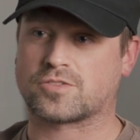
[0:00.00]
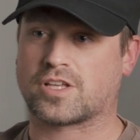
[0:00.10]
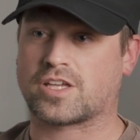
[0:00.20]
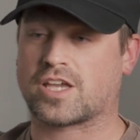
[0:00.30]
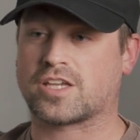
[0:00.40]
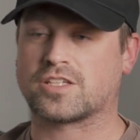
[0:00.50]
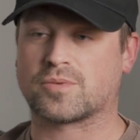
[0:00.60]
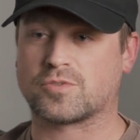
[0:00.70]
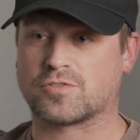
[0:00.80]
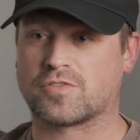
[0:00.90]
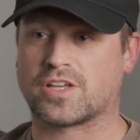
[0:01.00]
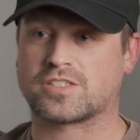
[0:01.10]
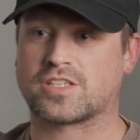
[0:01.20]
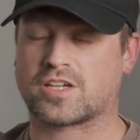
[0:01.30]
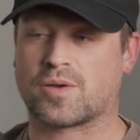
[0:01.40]
or like AEW
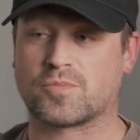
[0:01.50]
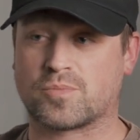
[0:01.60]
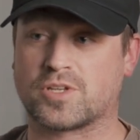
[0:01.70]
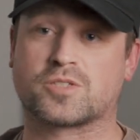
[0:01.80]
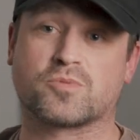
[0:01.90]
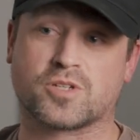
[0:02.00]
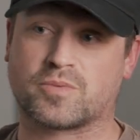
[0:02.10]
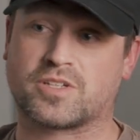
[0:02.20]
events that come to Pittsburgh,